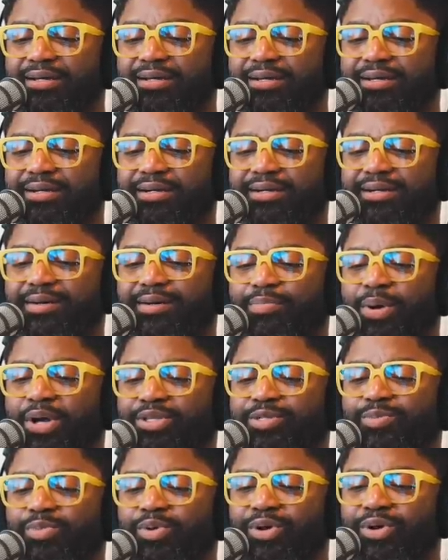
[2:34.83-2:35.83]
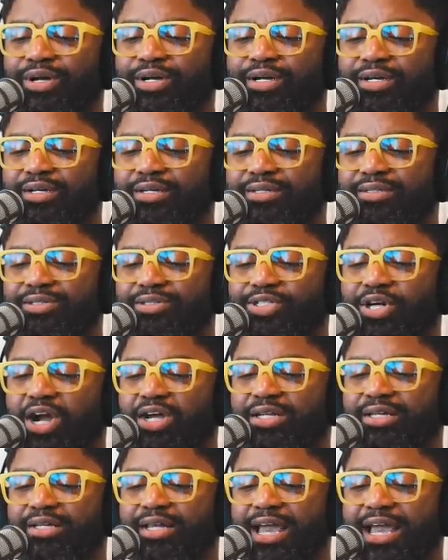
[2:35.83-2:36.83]
Uh, Baltimore,
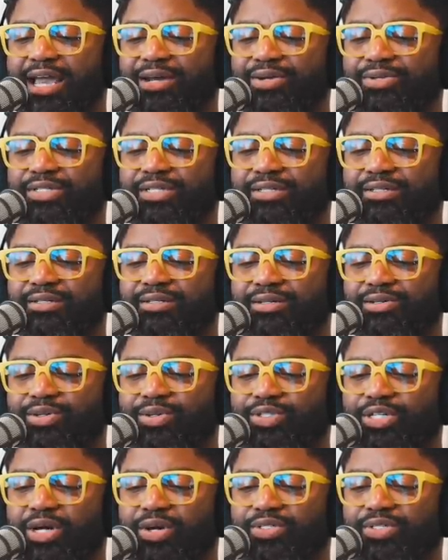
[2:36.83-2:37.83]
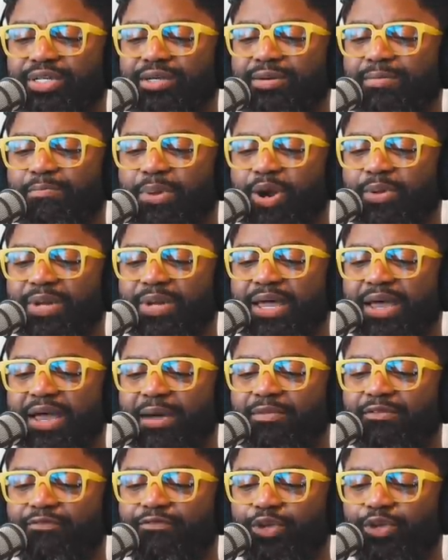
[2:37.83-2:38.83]
Charlotte, Anderson, New Jersey, Birmingham,
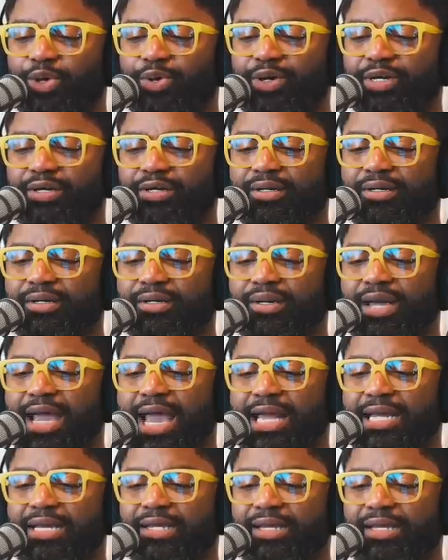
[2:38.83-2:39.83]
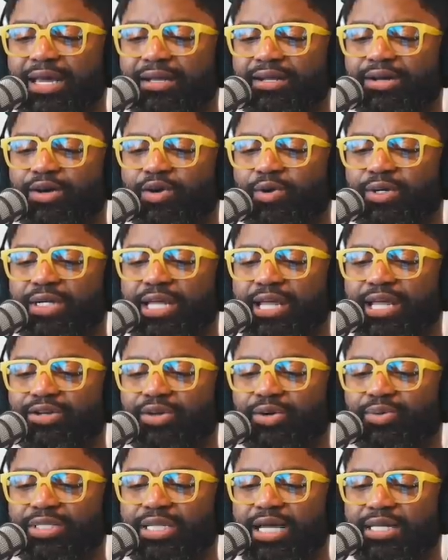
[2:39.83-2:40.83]
Florida. Atlanta, Orlando,
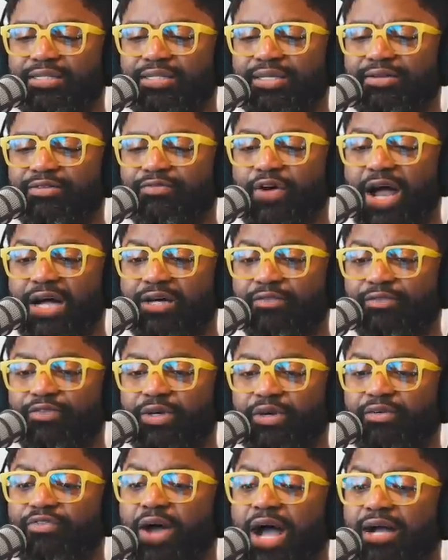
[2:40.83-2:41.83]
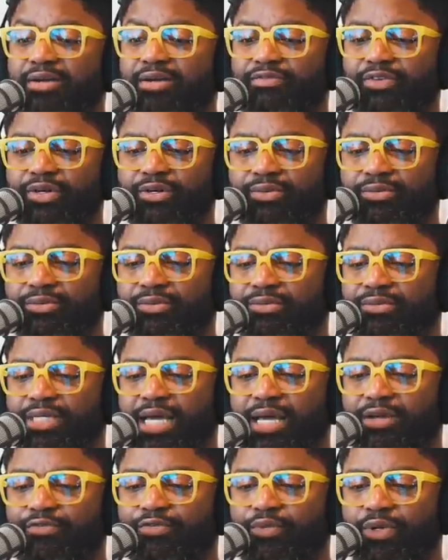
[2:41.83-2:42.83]
London, Vacaville, Vacaville,
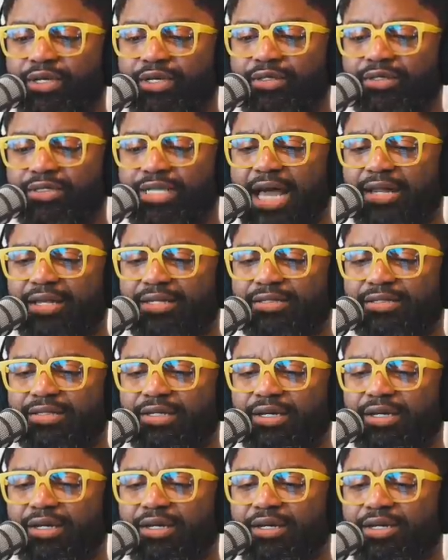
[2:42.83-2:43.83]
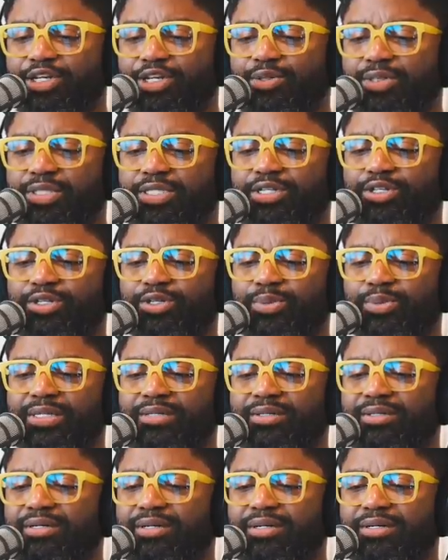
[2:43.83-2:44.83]
California, Dallas, Houston, Louis,
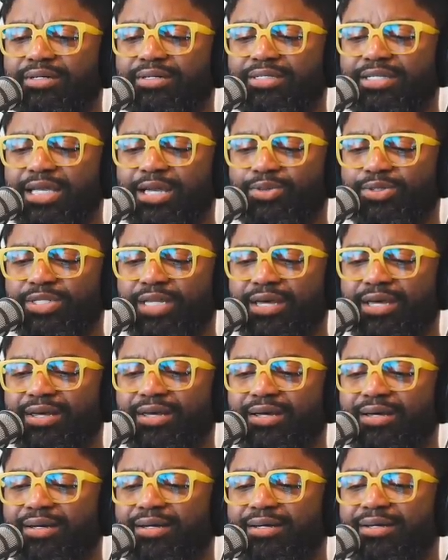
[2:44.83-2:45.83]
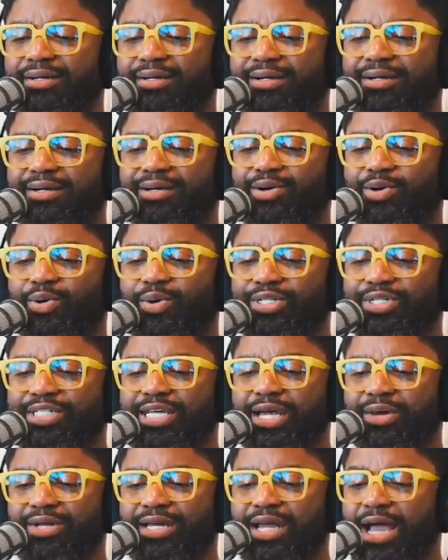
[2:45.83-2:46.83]
uh, San Jose, uh, Orange
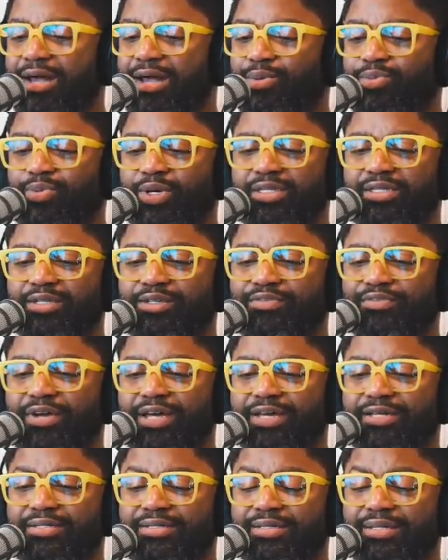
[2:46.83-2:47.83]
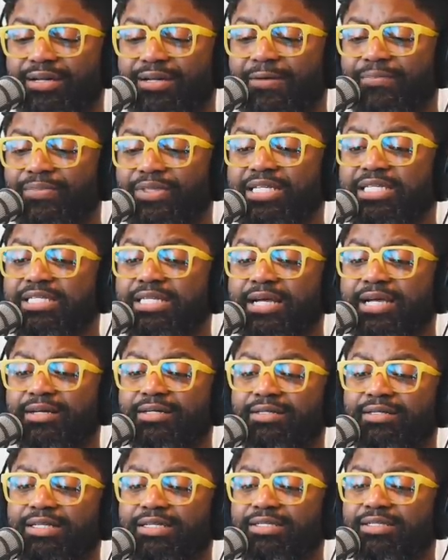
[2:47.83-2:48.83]
County. I don't read this fast. This is like a
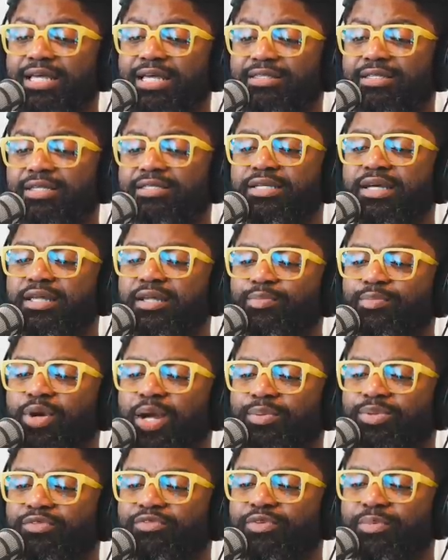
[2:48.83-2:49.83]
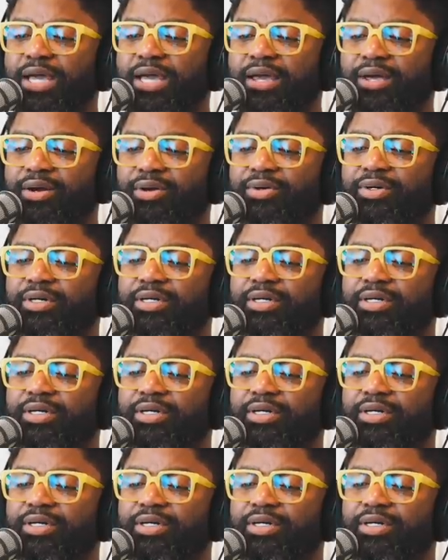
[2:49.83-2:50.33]
this is like the teleprompter from hell.